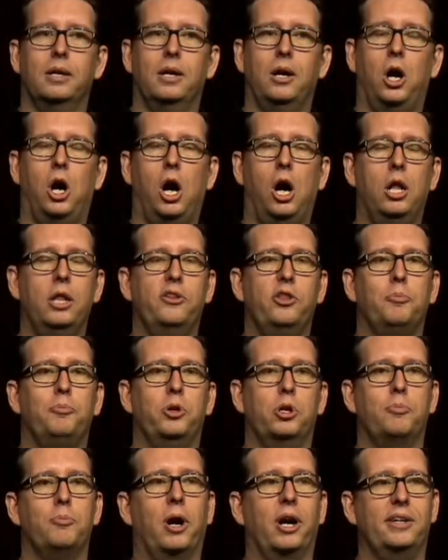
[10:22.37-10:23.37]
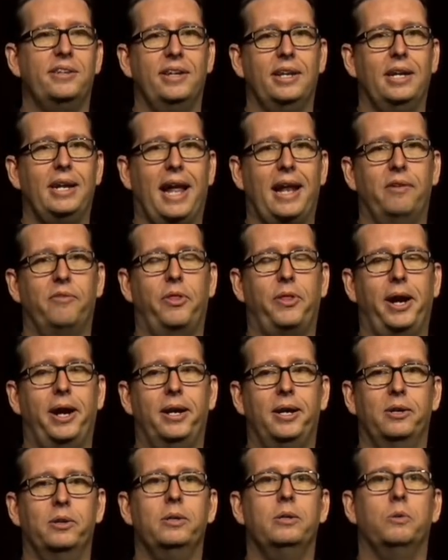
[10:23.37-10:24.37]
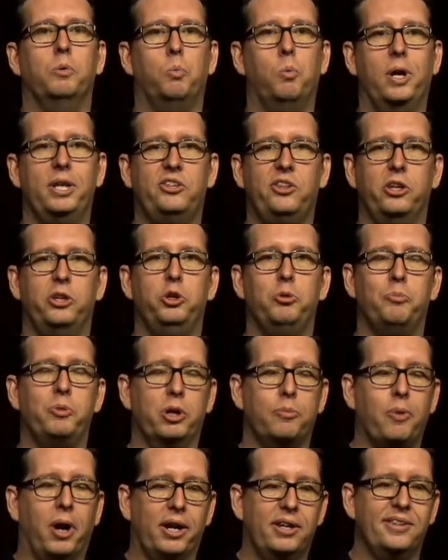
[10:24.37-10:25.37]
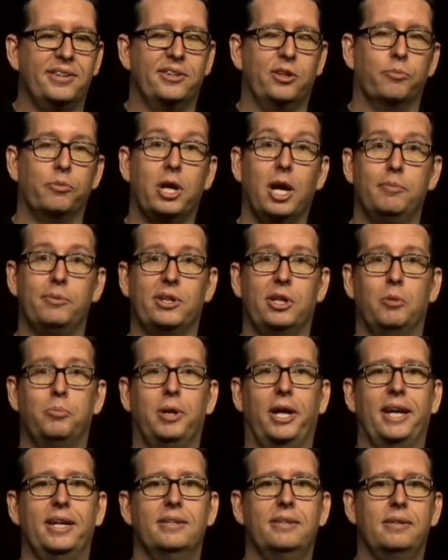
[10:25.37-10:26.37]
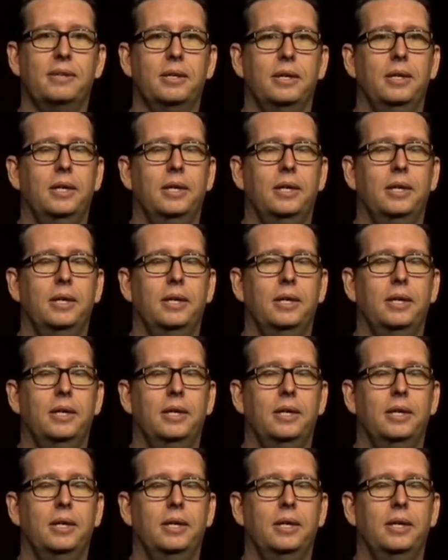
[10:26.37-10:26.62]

all of the bookmarks in and out of Thera once the new bookmark system comes into place.